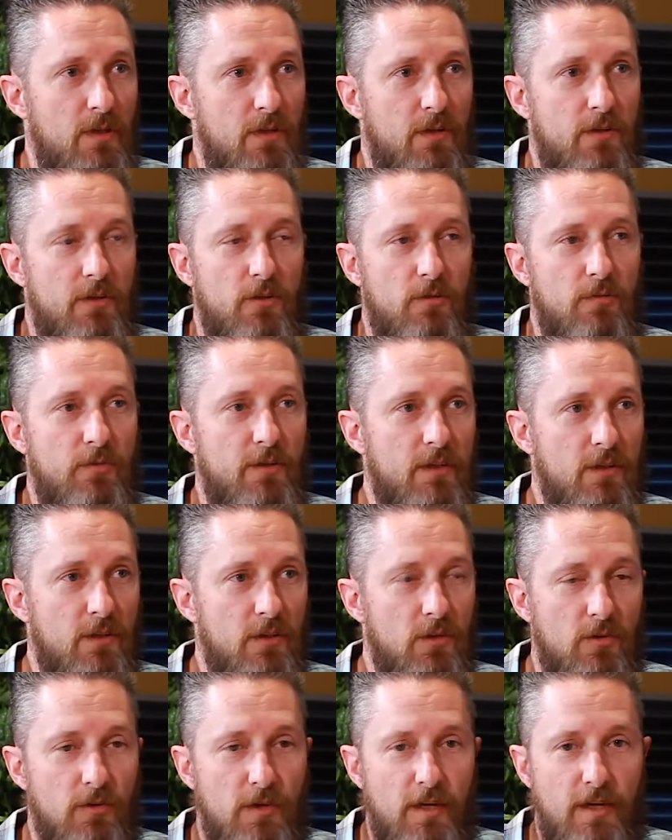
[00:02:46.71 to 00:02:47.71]
your
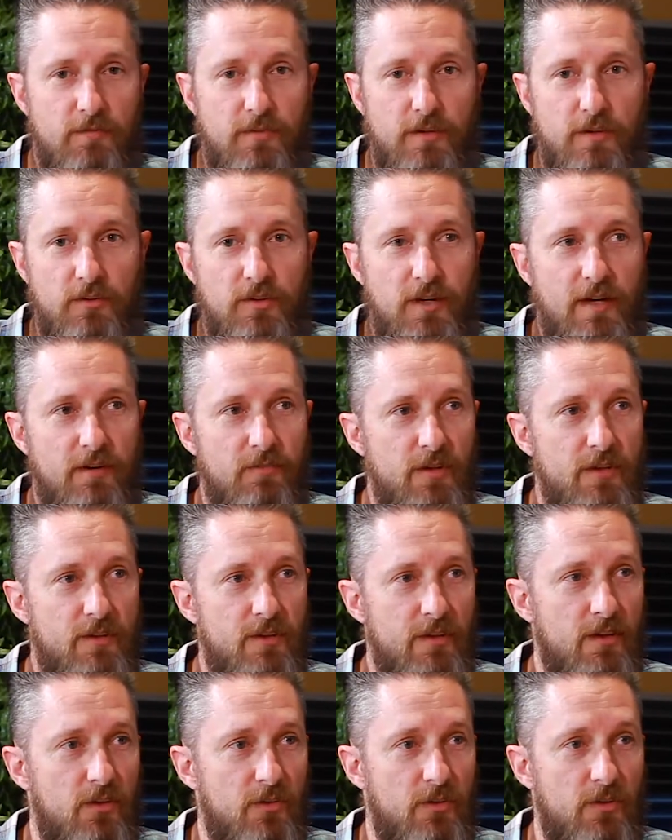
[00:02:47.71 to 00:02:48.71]
vehicle graphics,
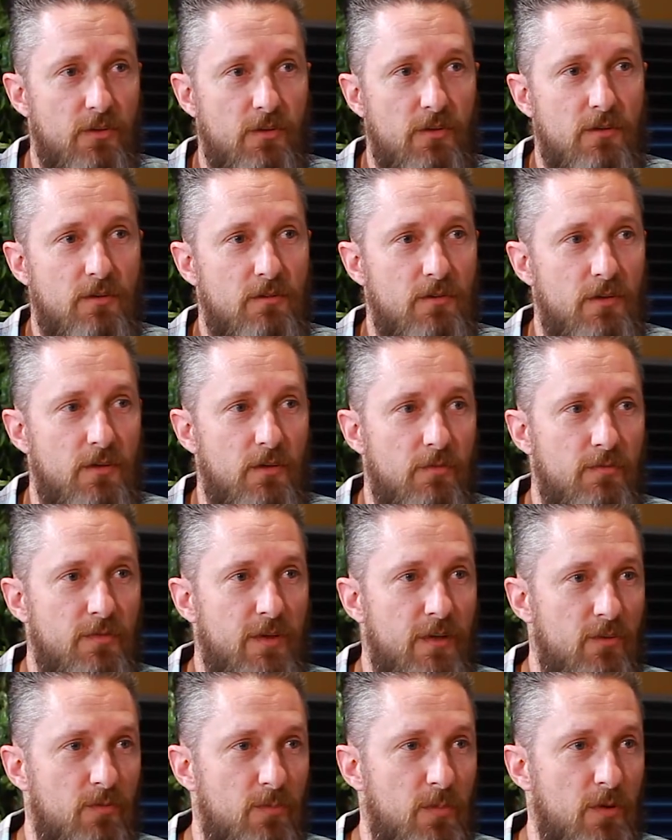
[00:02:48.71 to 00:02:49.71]
everything else, your you know
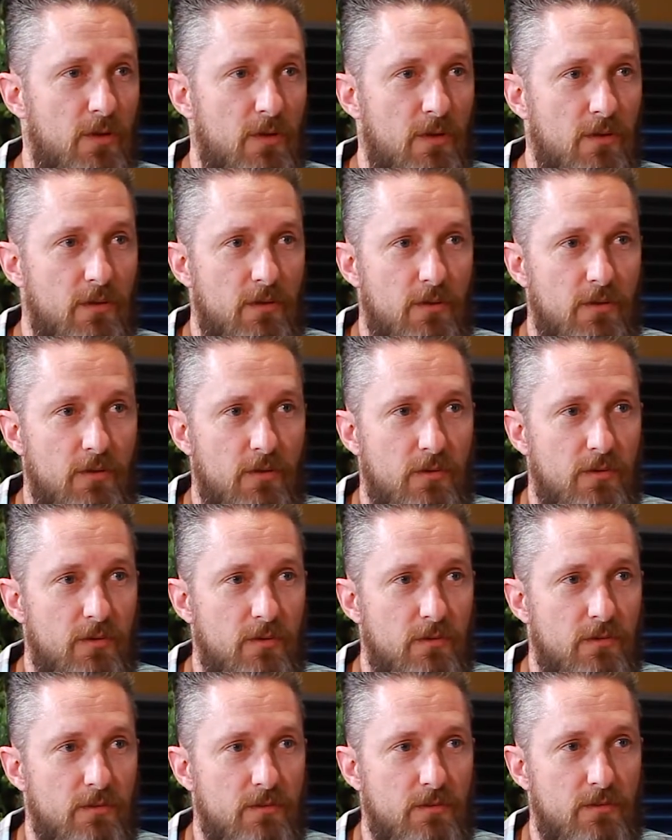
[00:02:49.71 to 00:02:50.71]
Facebook and your
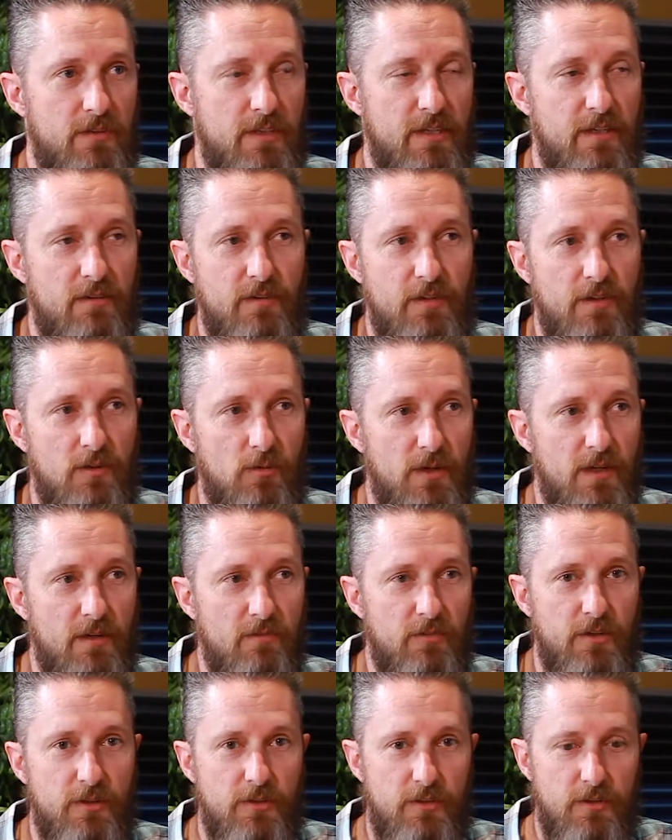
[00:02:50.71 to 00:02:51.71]
mm-hmm. TV or
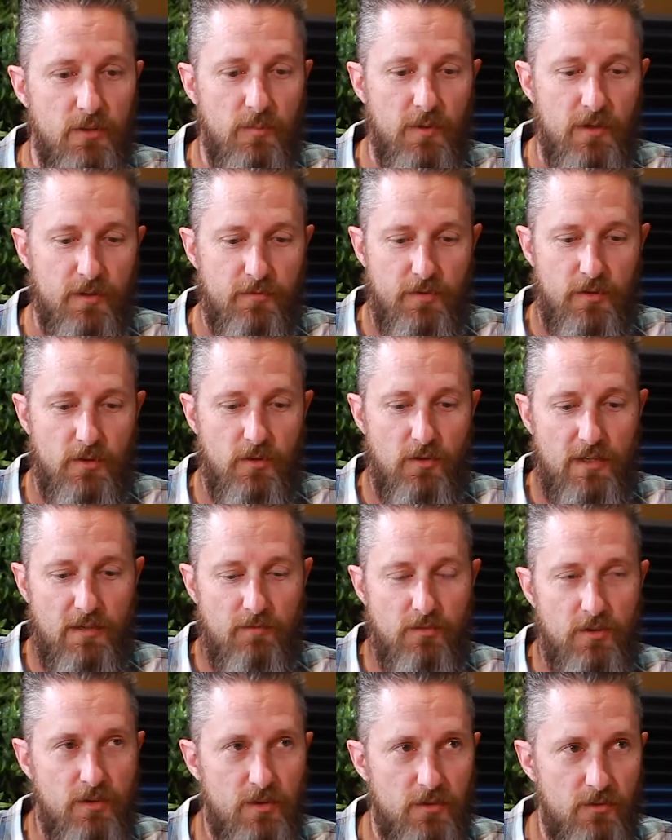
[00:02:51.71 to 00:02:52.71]
whatever you do. But if you don't have
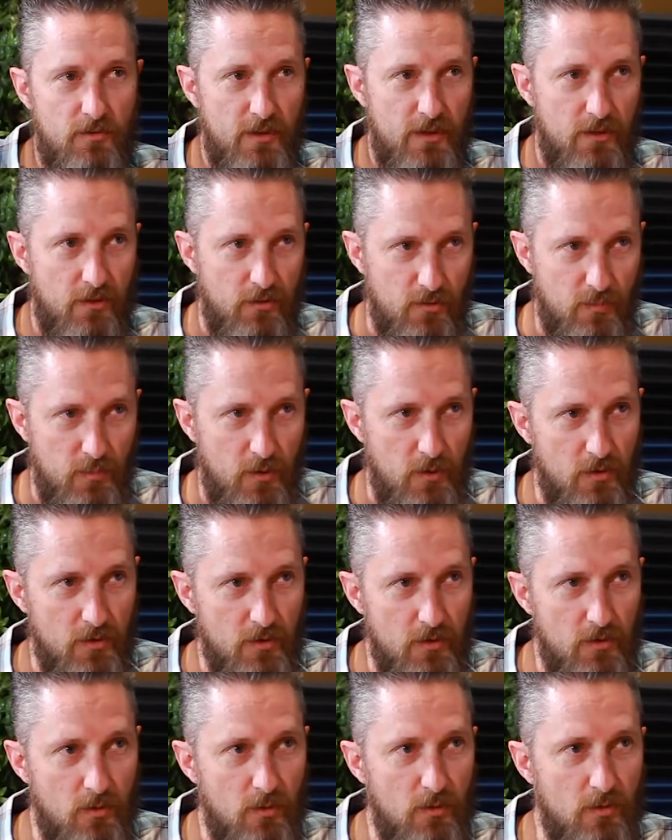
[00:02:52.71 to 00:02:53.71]
a good center spoke,
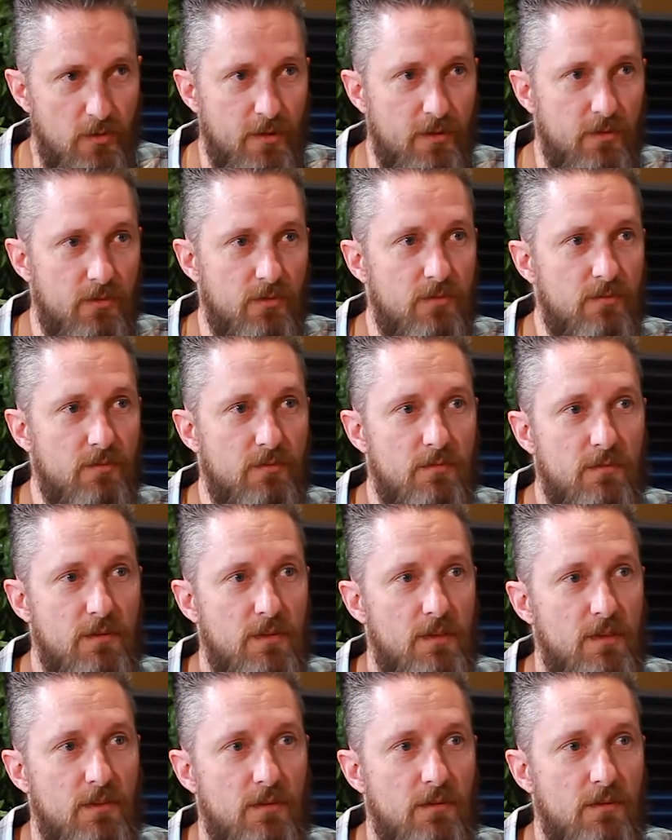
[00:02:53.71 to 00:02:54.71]
the whole thing's
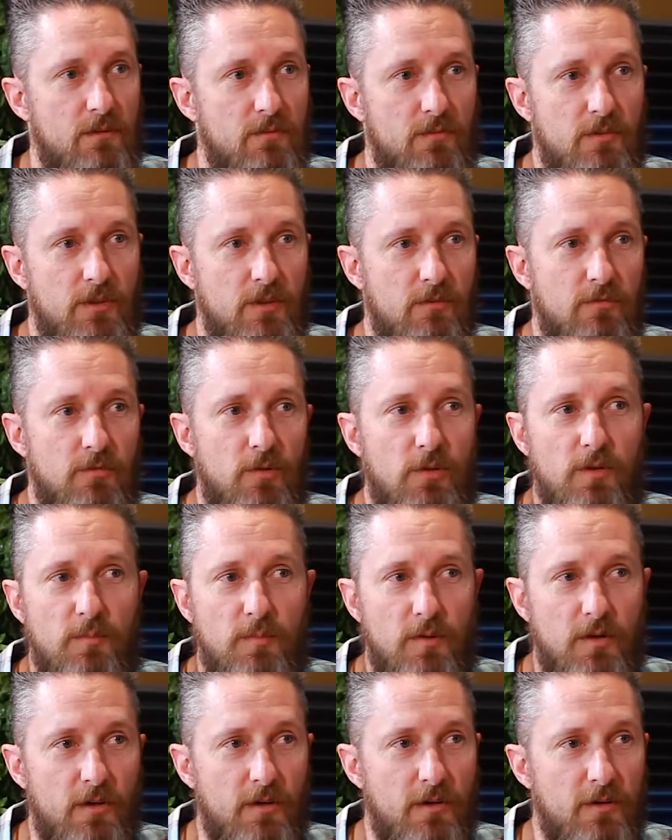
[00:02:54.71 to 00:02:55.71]
gonna fall
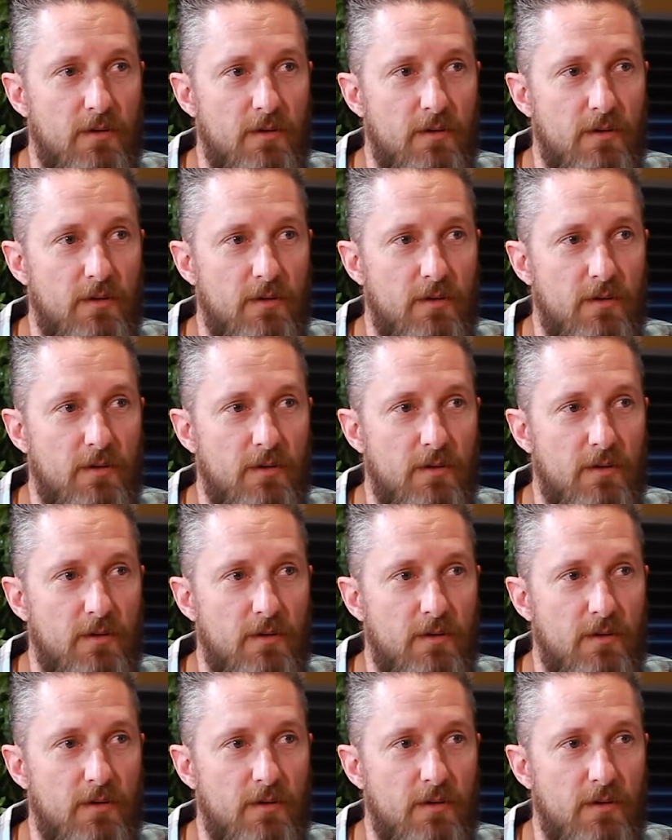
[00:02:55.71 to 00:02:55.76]
apart.